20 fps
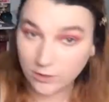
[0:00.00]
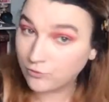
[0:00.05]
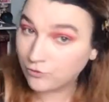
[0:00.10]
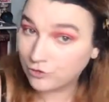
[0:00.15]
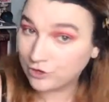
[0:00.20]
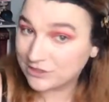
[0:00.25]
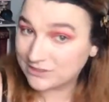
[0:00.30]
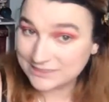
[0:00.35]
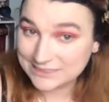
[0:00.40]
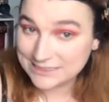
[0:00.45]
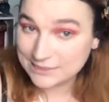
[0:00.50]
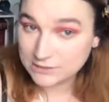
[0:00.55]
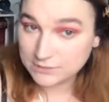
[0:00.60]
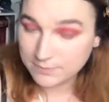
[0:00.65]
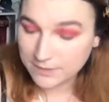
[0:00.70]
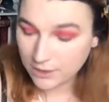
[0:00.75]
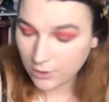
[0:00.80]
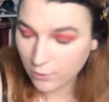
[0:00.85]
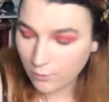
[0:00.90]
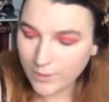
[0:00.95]
just because I was
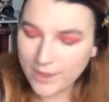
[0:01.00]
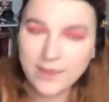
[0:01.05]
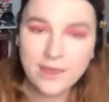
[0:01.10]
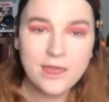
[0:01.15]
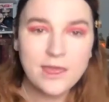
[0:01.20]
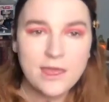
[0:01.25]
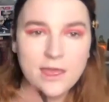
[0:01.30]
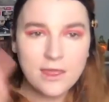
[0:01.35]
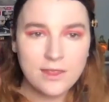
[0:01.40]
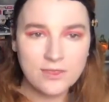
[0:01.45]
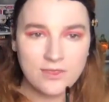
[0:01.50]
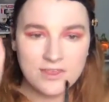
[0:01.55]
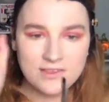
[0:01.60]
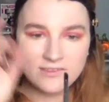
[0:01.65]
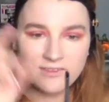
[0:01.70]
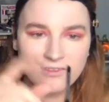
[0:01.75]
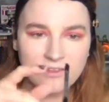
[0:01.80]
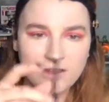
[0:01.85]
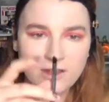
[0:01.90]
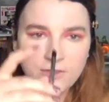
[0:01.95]
being quick. This
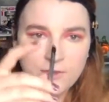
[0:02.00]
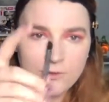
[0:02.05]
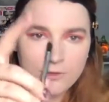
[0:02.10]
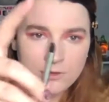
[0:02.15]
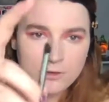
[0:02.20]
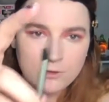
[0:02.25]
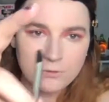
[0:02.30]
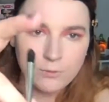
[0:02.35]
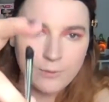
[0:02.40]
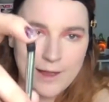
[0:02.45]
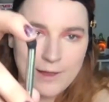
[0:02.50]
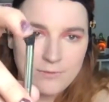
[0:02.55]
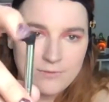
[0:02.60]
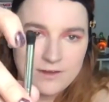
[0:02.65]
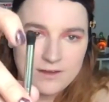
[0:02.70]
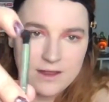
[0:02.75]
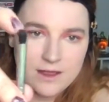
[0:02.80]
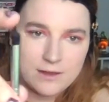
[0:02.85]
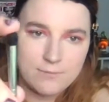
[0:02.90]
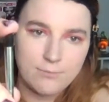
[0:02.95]
is another little
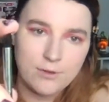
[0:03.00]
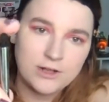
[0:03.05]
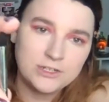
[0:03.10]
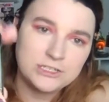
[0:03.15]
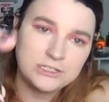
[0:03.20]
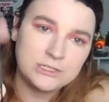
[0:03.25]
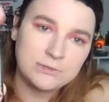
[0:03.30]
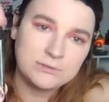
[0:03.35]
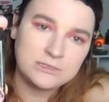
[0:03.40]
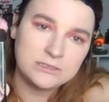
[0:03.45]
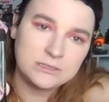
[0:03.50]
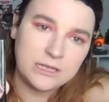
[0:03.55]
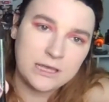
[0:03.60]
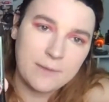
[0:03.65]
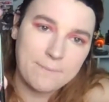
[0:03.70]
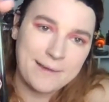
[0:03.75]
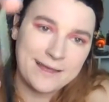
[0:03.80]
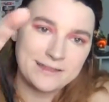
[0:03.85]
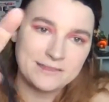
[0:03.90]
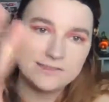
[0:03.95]
rounded head brush. It's almost like a
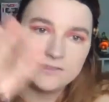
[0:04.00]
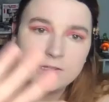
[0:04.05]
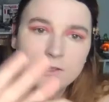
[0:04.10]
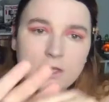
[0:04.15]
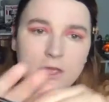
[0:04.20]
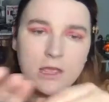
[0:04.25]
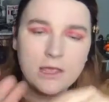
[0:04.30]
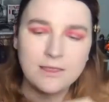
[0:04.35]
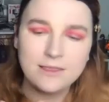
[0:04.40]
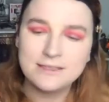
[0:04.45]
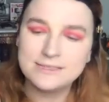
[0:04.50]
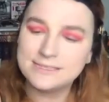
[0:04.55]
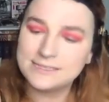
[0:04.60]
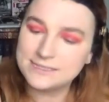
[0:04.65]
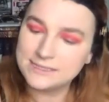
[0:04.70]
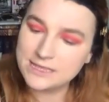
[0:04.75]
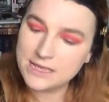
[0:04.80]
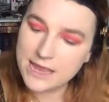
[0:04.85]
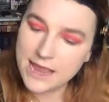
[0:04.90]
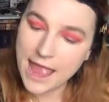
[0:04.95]
pencil. This is
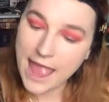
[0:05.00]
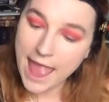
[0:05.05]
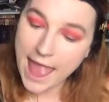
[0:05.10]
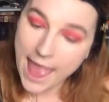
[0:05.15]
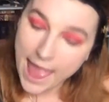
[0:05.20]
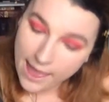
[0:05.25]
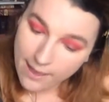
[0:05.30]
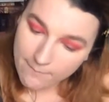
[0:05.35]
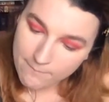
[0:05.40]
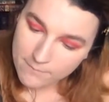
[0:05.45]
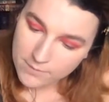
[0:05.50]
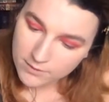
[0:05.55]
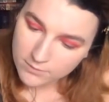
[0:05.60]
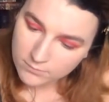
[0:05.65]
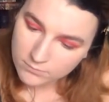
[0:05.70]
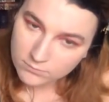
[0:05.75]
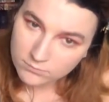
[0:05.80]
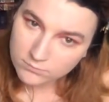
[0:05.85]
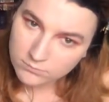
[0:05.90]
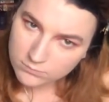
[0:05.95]
the
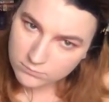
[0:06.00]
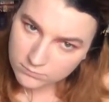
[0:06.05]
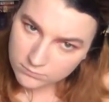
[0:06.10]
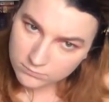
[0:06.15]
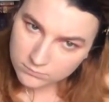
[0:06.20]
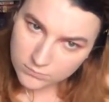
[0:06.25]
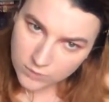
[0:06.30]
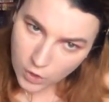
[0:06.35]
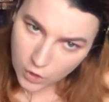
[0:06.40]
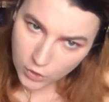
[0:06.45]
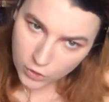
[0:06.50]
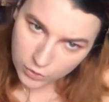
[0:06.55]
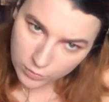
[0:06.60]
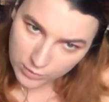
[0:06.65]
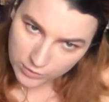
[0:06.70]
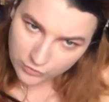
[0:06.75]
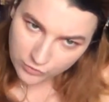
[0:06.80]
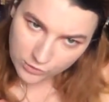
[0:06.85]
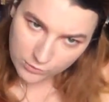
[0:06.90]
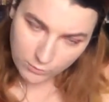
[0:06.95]

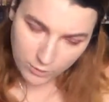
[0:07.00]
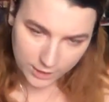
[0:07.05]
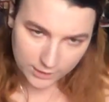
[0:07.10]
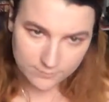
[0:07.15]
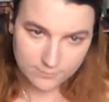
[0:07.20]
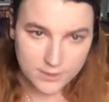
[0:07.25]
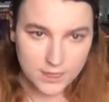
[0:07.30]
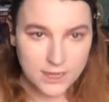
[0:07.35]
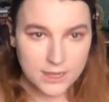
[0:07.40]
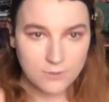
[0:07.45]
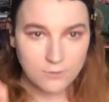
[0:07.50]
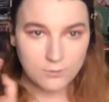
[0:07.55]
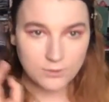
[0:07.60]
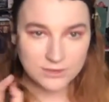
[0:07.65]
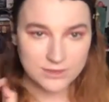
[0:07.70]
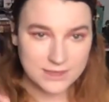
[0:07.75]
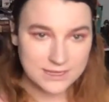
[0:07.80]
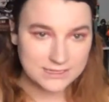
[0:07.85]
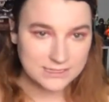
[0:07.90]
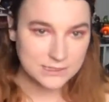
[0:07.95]
M321. With
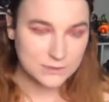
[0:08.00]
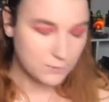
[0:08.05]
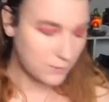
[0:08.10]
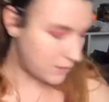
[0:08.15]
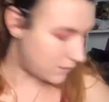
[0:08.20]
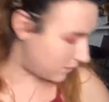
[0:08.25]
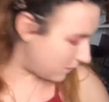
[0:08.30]
this one,